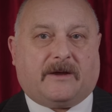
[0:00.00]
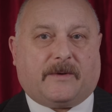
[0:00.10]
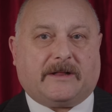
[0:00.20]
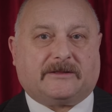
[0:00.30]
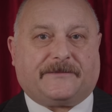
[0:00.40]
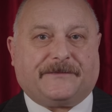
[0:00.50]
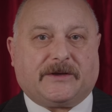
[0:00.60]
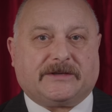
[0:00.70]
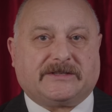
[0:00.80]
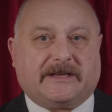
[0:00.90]
Well, the
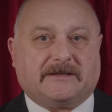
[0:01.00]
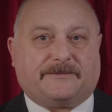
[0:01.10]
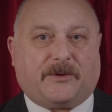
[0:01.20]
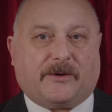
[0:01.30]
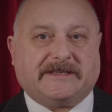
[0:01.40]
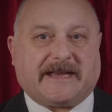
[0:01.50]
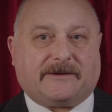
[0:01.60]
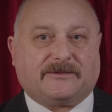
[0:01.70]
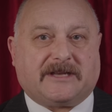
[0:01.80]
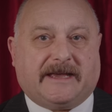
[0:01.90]
first thing to point
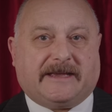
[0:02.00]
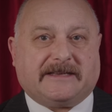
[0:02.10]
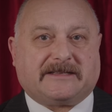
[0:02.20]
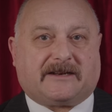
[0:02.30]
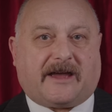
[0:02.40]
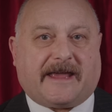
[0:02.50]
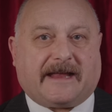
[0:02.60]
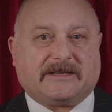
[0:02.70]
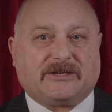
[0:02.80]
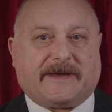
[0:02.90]
out is that I
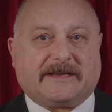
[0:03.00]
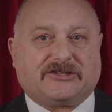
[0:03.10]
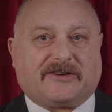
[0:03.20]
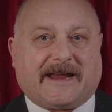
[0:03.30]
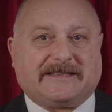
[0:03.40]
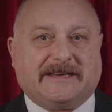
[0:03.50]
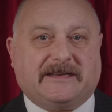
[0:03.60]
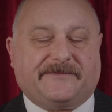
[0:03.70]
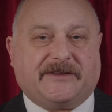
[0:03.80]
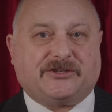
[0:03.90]
had to extract
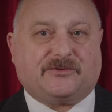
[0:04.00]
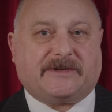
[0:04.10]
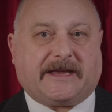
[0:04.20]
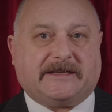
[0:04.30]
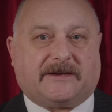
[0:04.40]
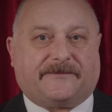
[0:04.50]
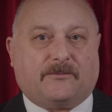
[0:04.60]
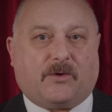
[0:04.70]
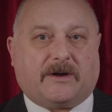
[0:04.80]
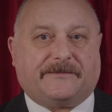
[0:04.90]
individual data
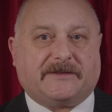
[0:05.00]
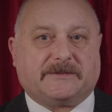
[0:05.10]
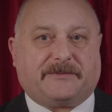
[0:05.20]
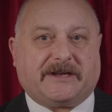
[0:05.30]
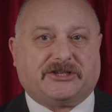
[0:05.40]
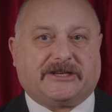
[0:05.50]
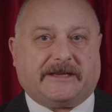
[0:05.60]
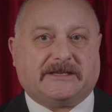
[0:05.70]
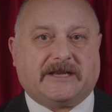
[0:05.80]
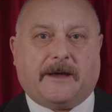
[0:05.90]
from one of the
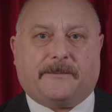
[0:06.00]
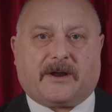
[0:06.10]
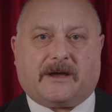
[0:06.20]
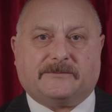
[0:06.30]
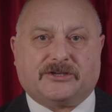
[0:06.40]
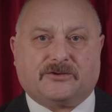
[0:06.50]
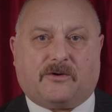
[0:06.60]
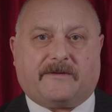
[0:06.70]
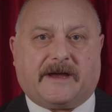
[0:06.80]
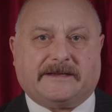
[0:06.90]
spreadsheets, but I'm
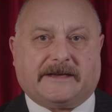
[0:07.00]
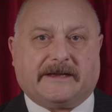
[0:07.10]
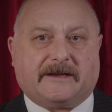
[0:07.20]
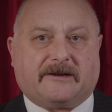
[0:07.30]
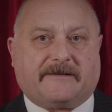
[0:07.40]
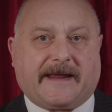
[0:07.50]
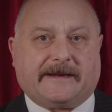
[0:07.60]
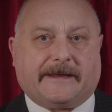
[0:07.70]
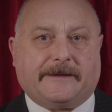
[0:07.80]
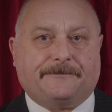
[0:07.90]
sure I did it
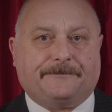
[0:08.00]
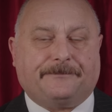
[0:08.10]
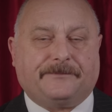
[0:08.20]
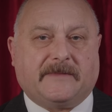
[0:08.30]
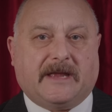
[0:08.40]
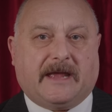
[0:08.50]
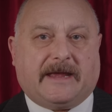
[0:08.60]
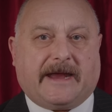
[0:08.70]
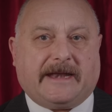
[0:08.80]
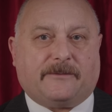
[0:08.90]
correctly.
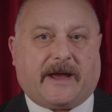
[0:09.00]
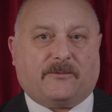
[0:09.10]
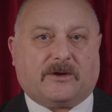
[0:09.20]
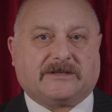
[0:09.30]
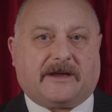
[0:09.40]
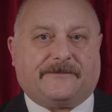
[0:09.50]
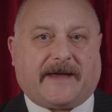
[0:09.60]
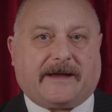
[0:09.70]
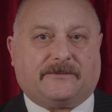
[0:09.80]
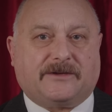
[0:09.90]
Anyway, what I
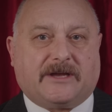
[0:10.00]
found